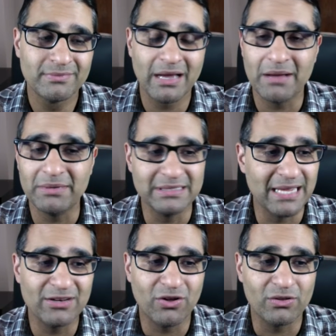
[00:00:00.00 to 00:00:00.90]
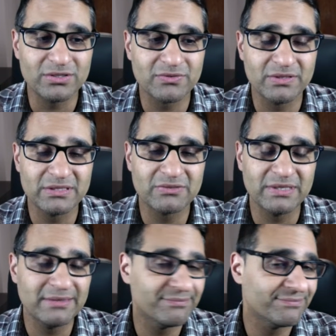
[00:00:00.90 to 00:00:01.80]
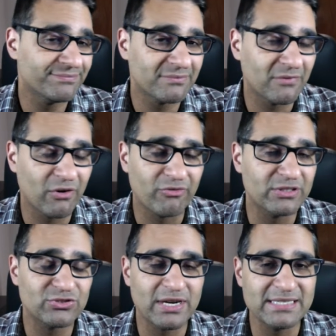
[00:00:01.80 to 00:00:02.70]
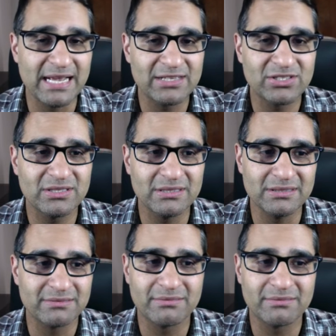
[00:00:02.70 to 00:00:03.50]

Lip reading: I mean, $10 for this fee or for this transaction is